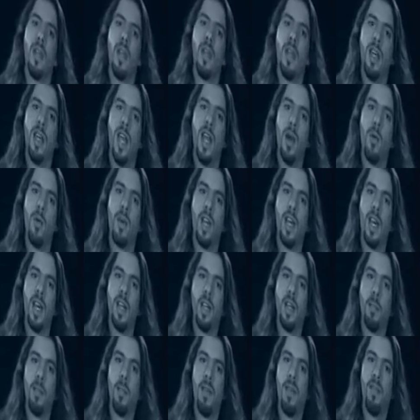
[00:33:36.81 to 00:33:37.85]
Now we're getting
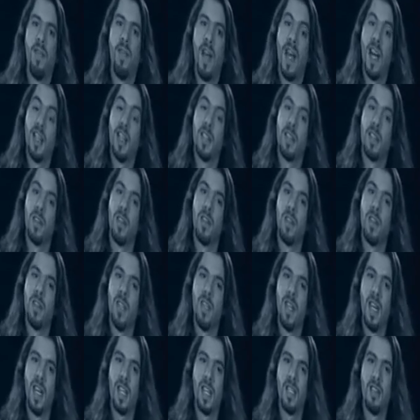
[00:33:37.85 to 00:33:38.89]
a bit faster. The
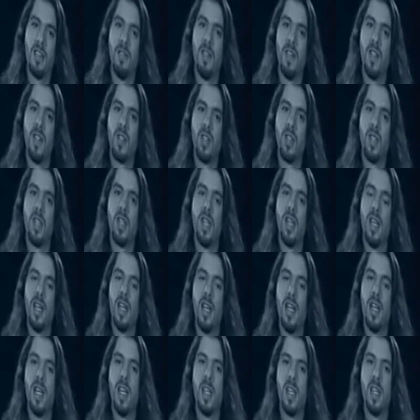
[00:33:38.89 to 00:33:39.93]
next division
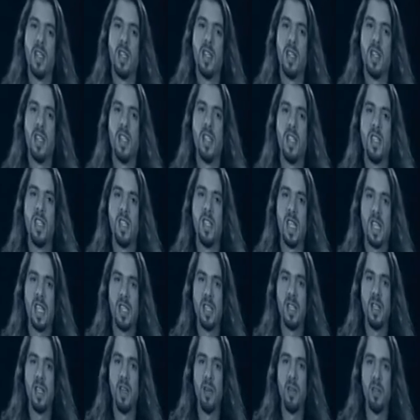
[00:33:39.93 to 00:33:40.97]
is
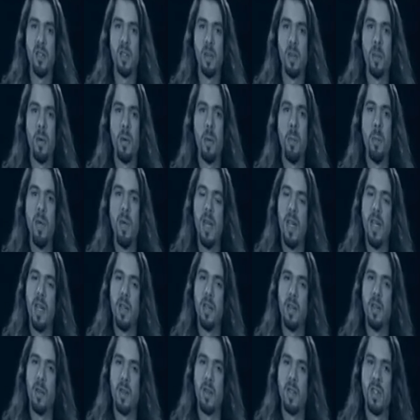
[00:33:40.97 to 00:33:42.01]
6 notes per beat,
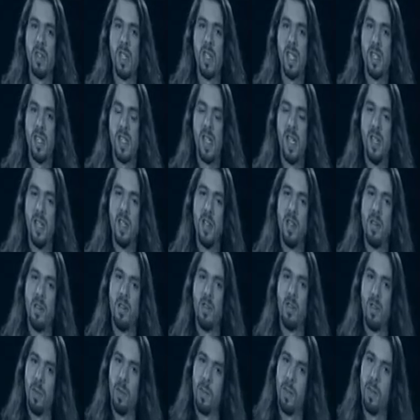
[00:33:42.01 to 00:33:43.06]
or 16th note
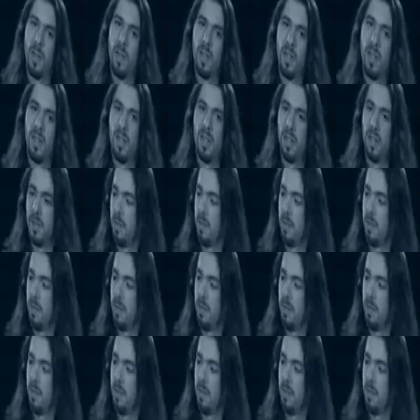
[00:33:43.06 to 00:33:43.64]
triplets.